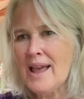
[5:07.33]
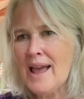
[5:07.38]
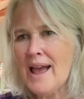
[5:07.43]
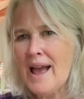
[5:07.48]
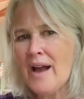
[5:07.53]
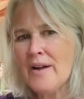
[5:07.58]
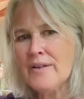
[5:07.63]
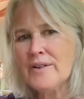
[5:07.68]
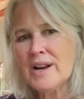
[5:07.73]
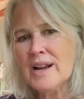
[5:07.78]

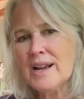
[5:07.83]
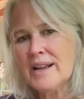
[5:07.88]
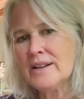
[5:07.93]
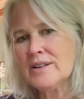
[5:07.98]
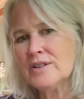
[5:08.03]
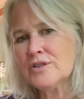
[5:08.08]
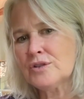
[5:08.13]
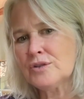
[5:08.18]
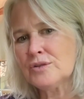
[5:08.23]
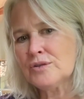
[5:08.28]
How can I
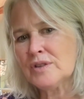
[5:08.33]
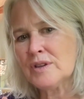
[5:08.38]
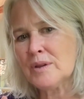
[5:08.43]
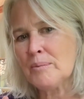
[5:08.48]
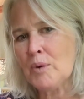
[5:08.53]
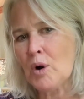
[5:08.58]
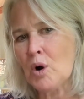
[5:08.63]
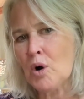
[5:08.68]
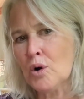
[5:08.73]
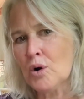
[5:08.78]
introduce
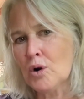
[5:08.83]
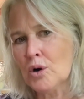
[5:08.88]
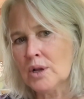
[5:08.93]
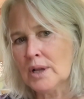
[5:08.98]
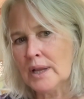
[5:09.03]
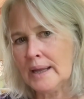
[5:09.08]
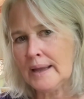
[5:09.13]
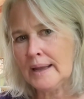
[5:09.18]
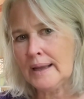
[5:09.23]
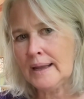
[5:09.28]
them
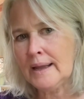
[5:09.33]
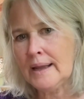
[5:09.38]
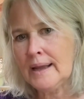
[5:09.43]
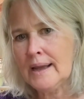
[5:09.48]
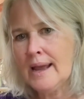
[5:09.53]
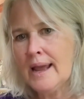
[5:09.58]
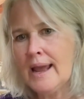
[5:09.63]
early?